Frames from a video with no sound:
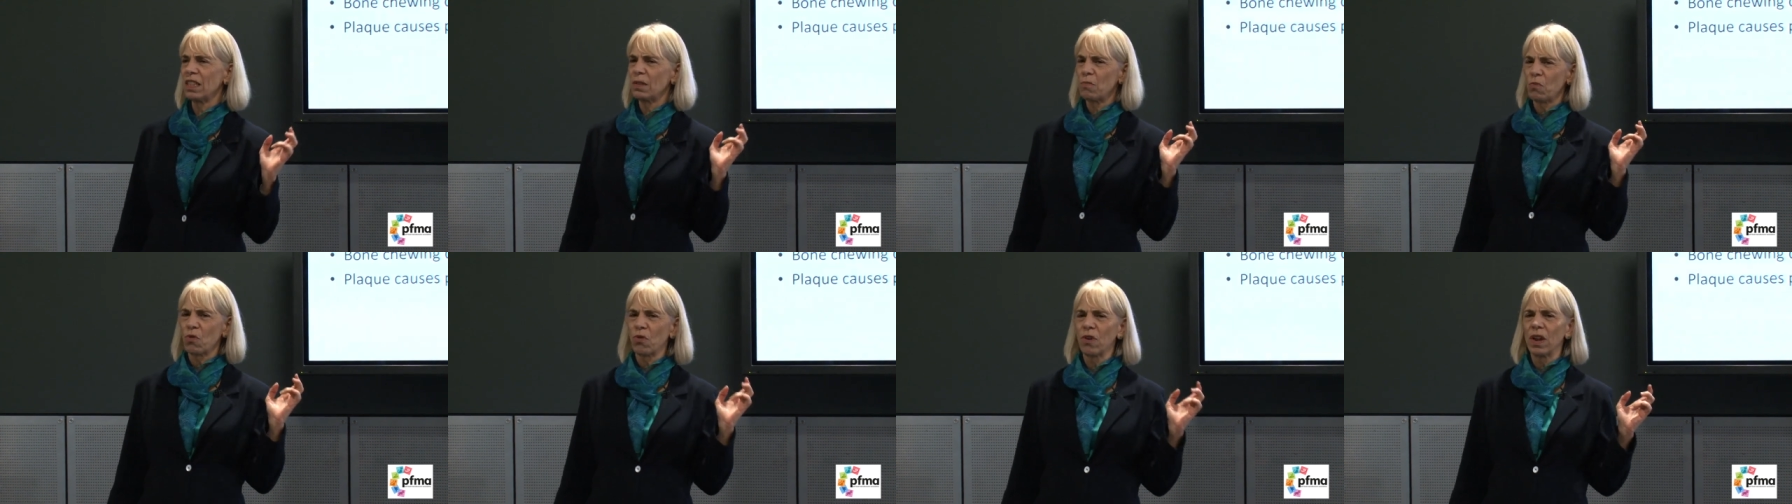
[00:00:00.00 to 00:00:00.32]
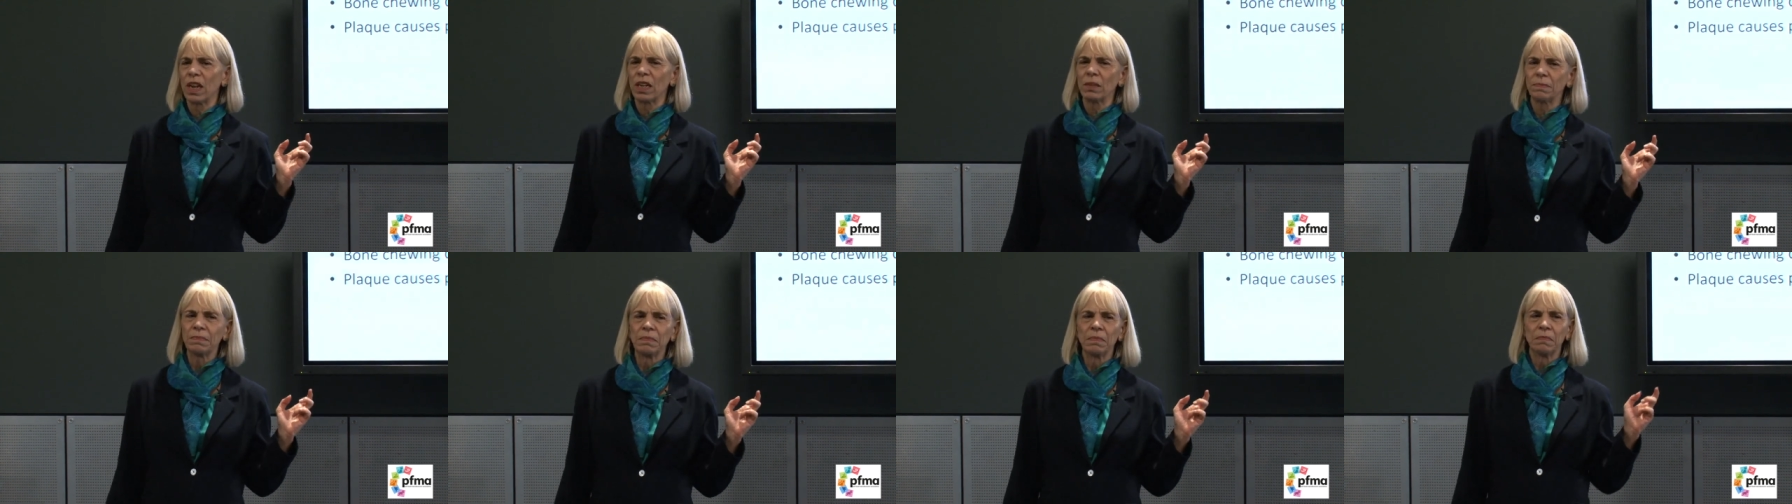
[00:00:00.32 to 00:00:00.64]
the
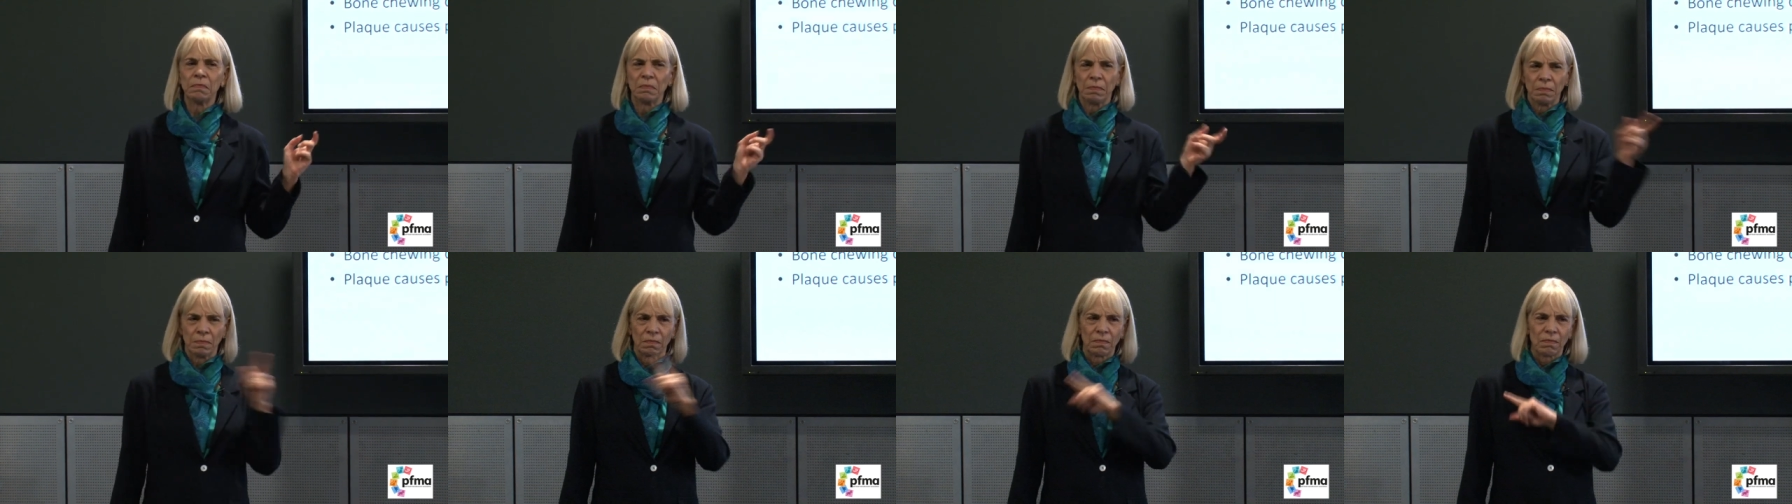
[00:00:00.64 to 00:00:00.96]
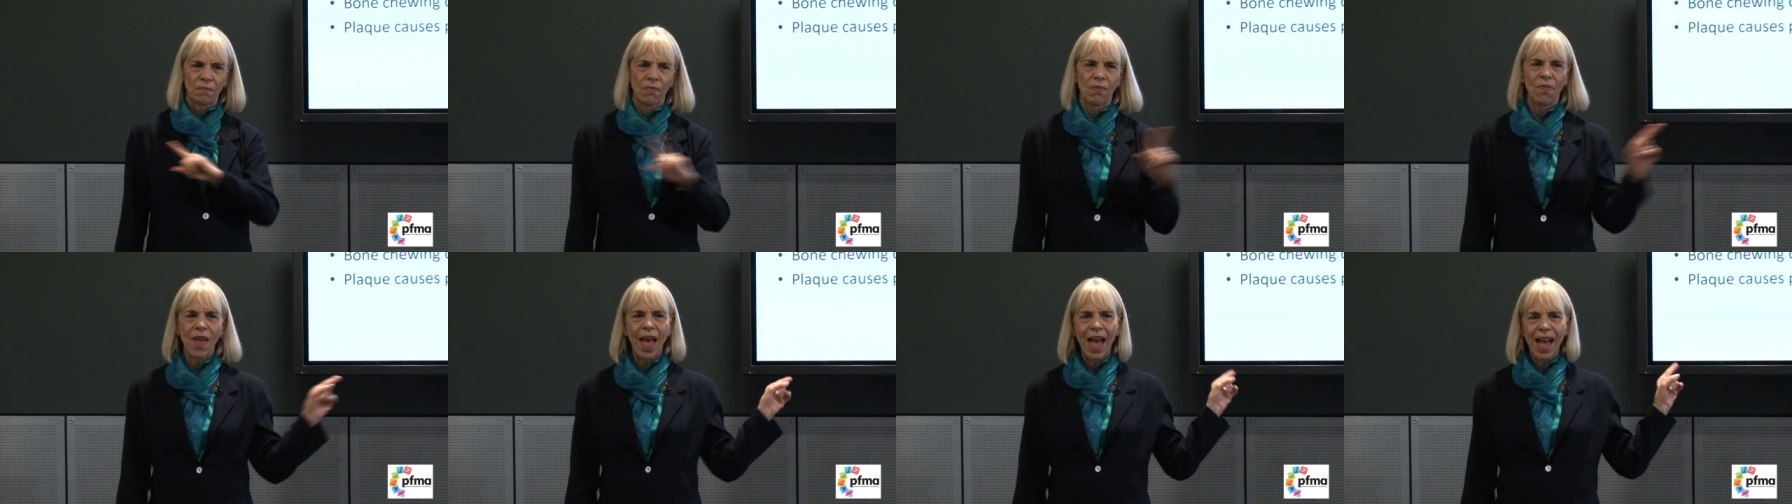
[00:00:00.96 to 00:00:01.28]
morning.
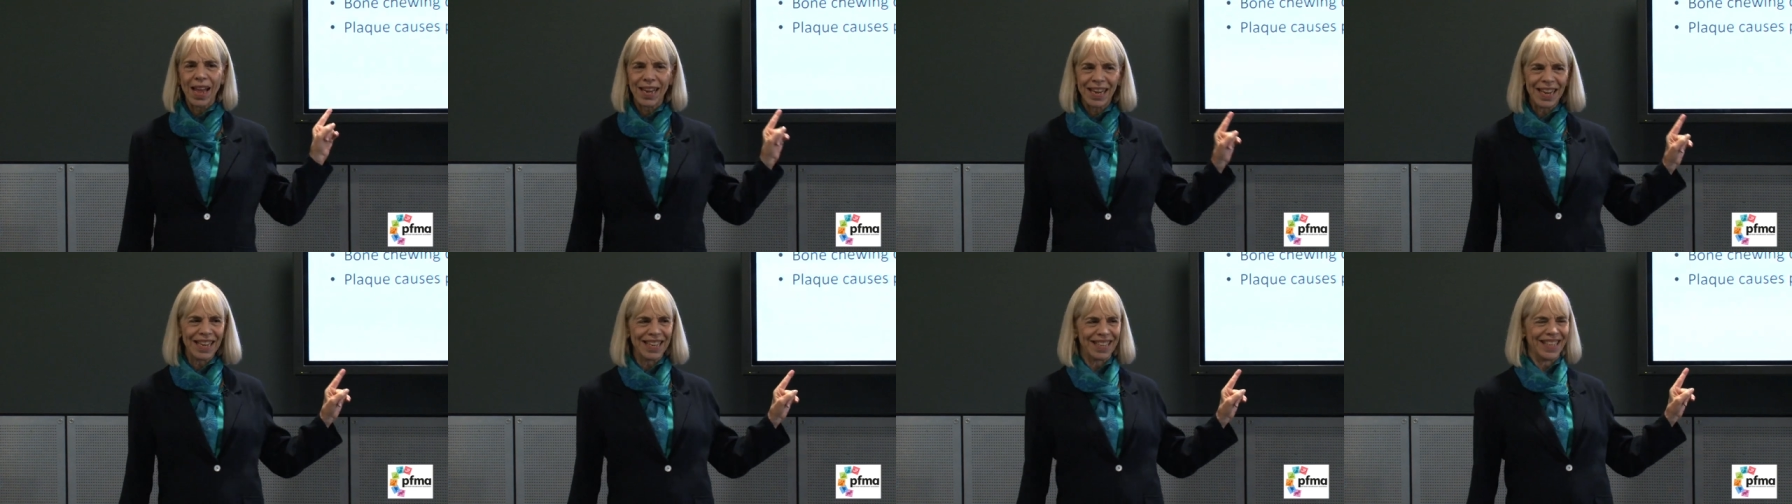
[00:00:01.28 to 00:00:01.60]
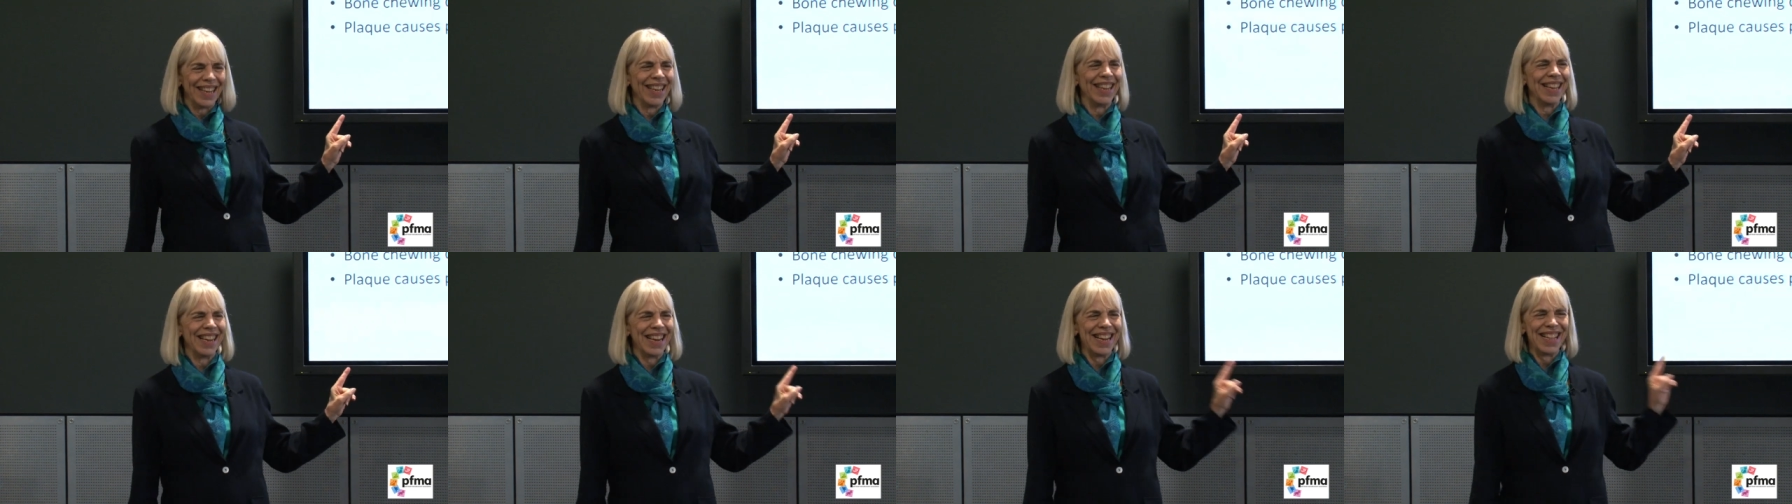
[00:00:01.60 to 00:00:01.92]
That is,
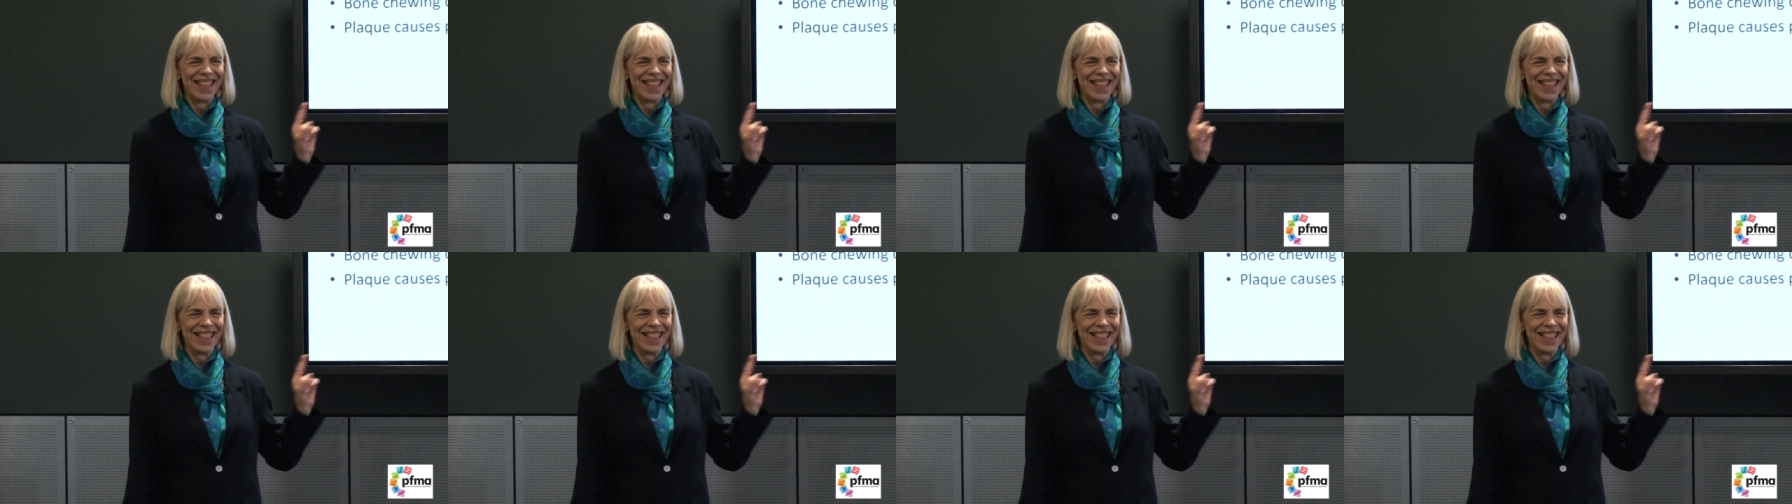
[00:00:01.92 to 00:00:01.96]
the,